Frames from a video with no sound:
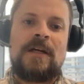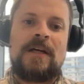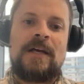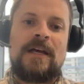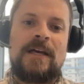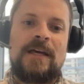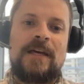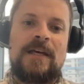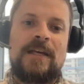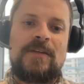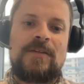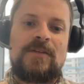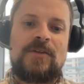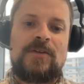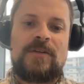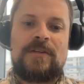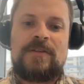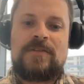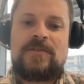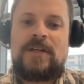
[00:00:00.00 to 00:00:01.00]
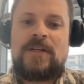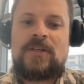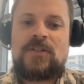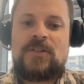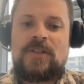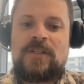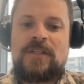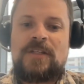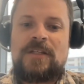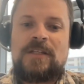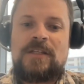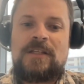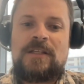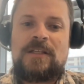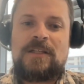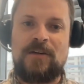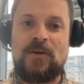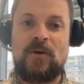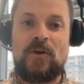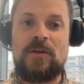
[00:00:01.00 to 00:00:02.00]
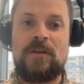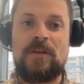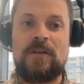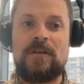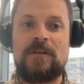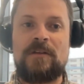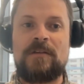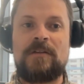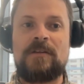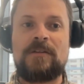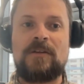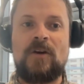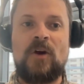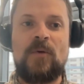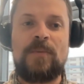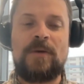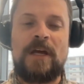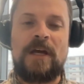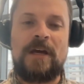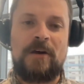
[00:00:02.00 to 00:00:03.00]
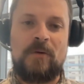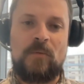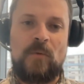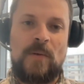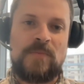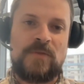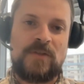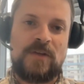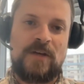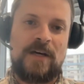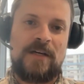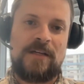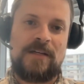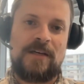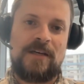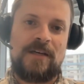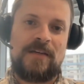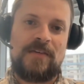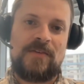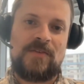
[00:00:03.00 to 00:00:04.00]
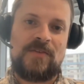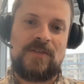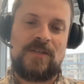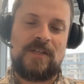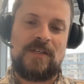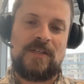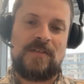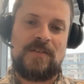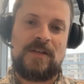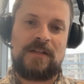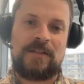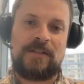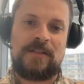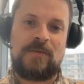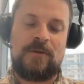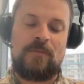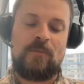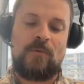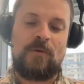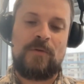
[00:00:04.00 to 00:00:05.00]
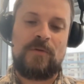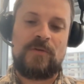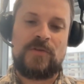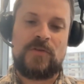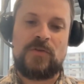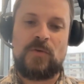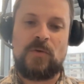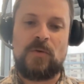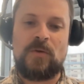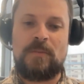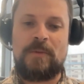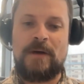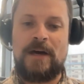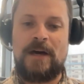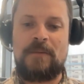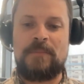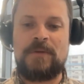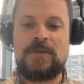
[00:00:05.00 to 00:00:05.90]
And you can essentially go to the OpenAI website and see exactly what this is all about.